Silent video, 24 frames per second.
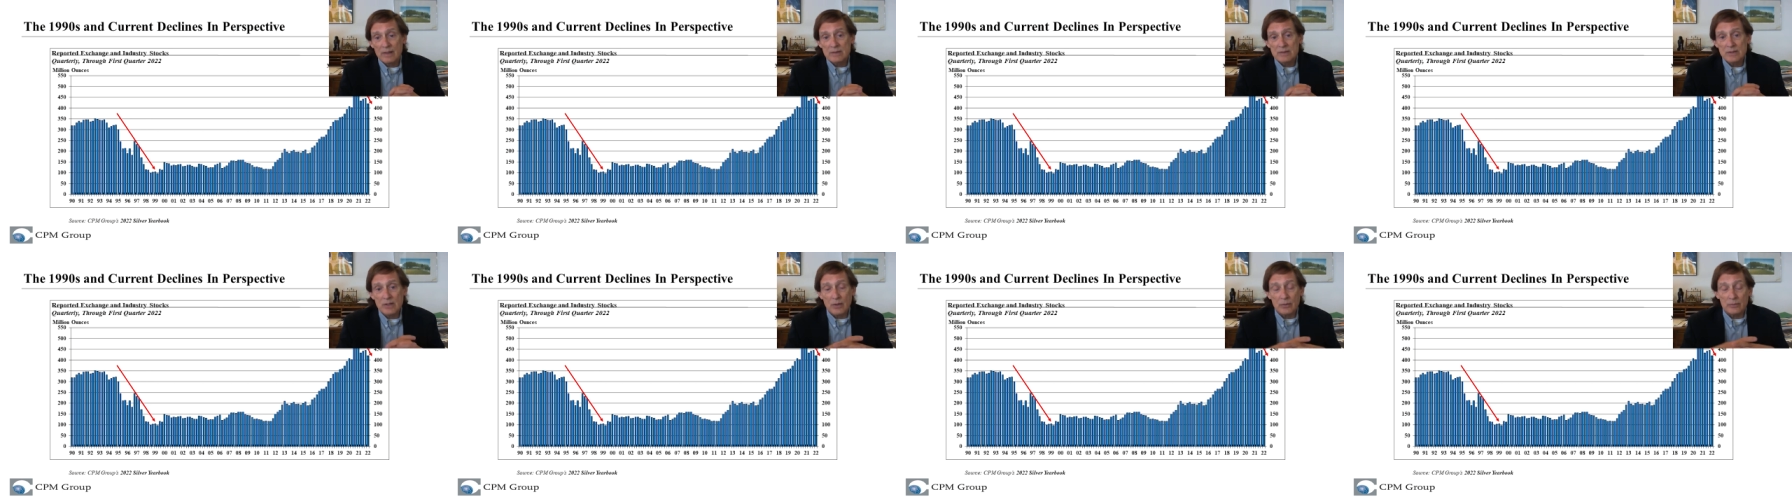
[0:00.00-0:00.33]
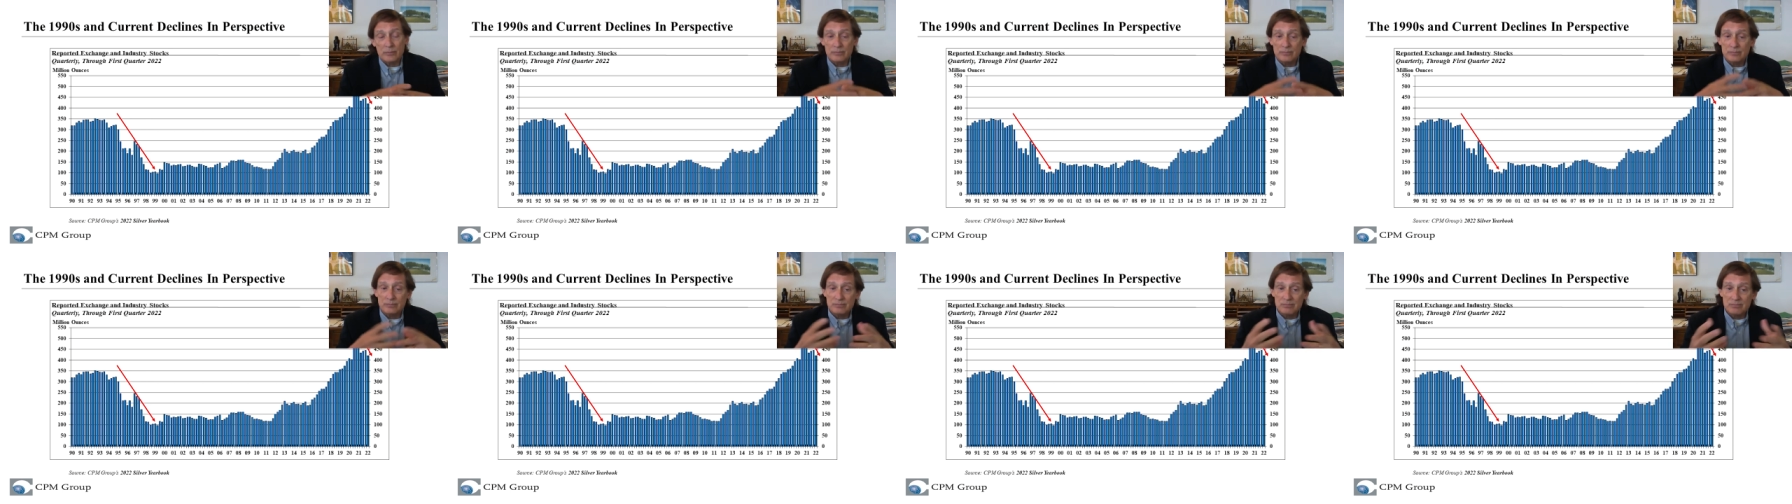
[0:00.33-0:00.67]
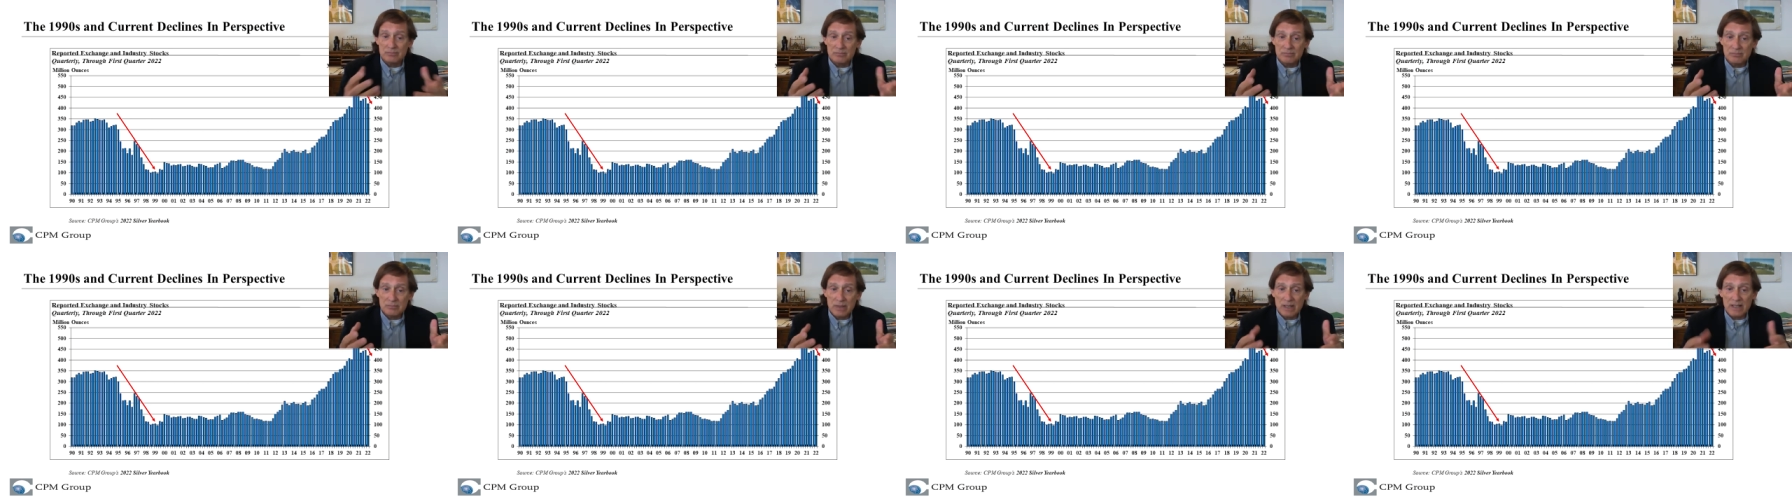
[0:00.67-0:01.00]
So
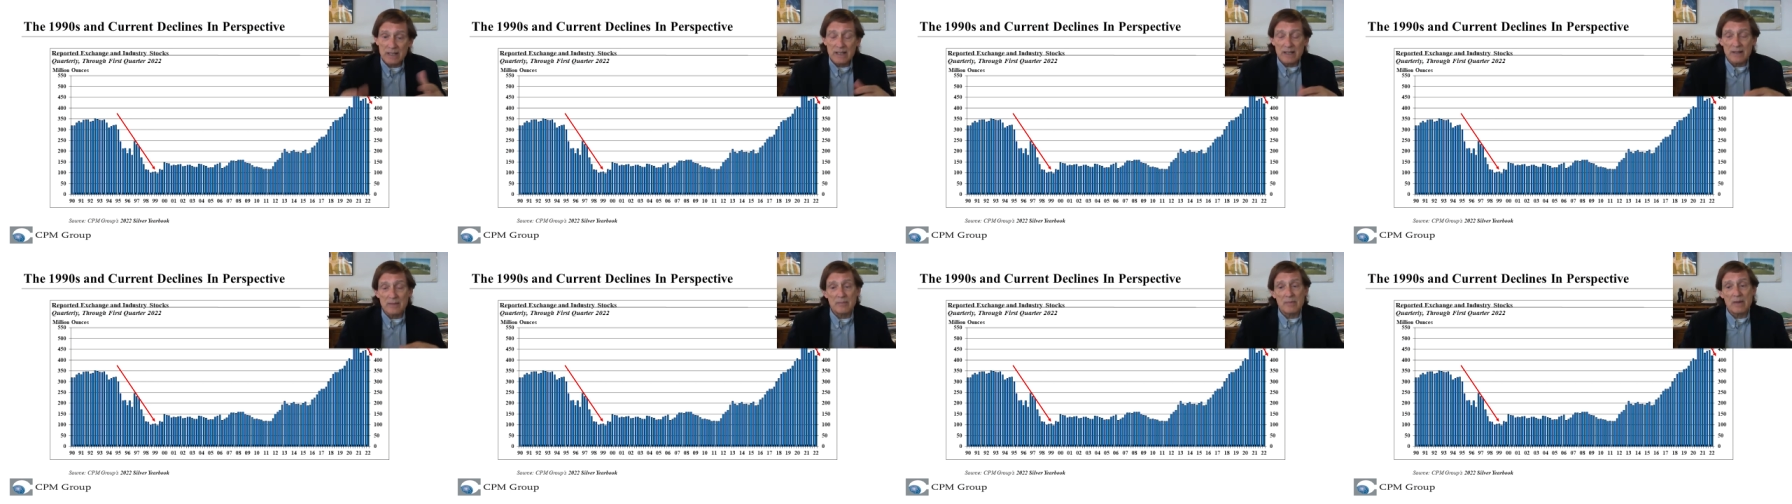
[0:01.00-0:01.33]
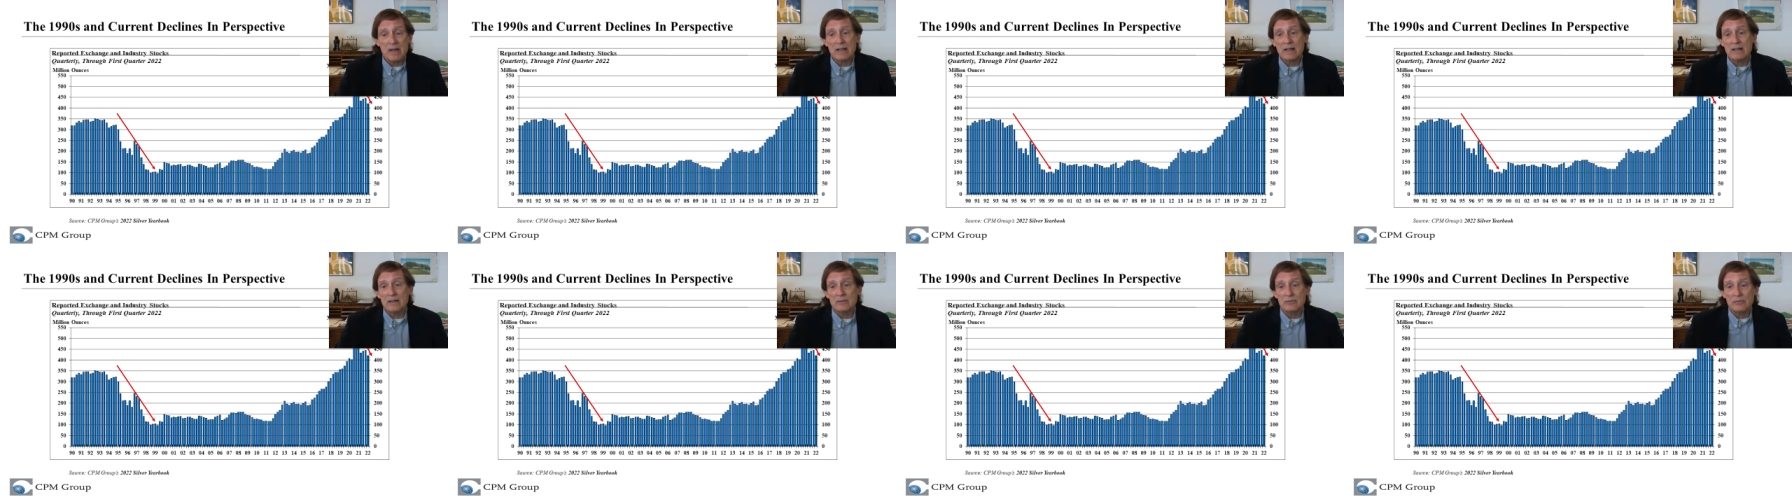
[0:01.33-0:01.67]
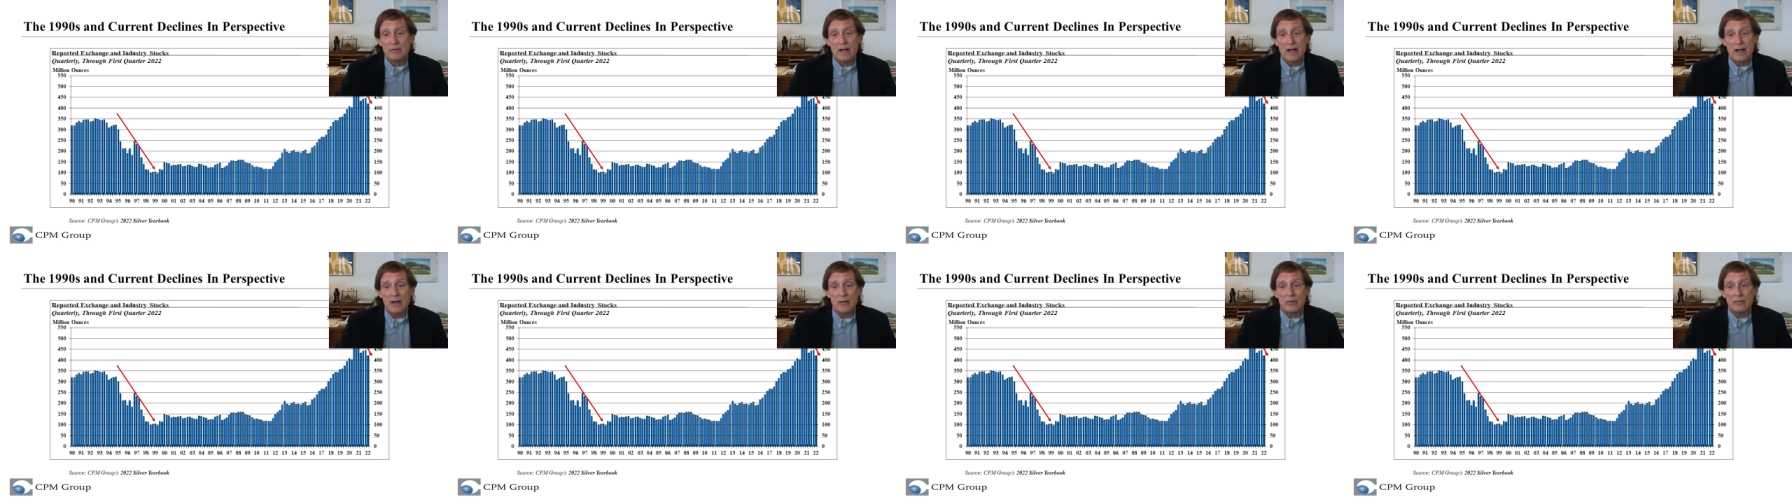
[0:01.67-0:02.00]
plenty of metal
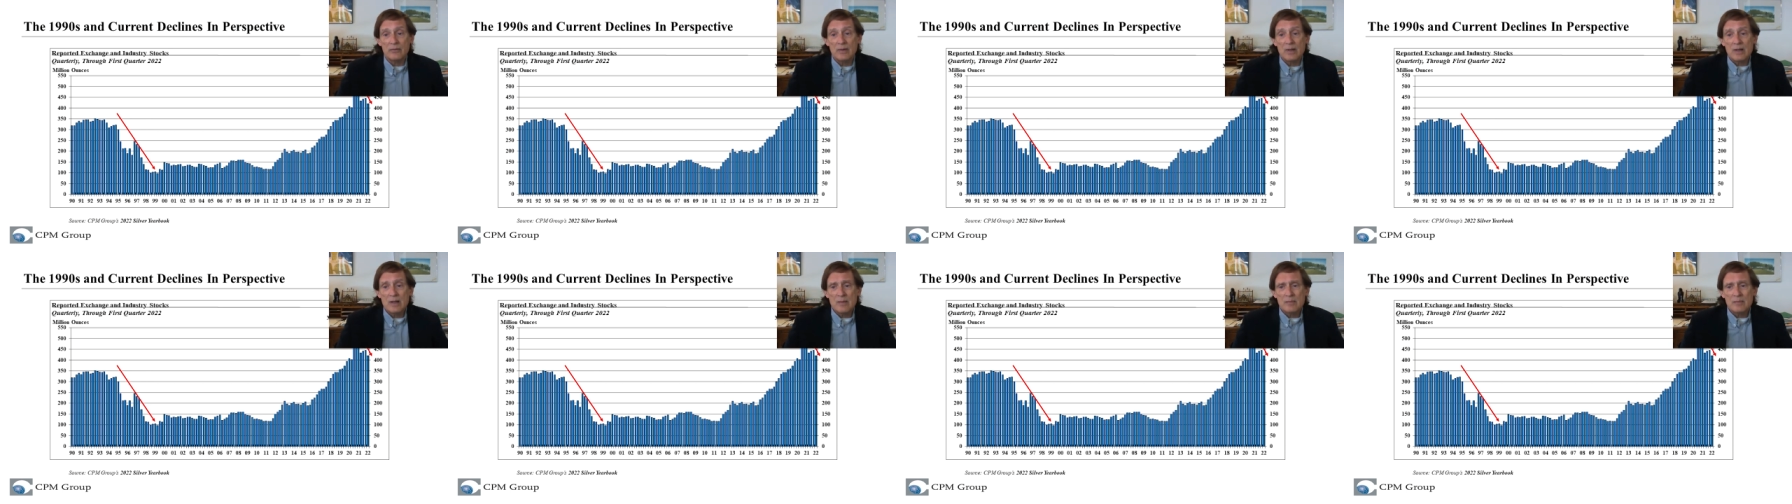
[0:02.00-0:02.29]
around.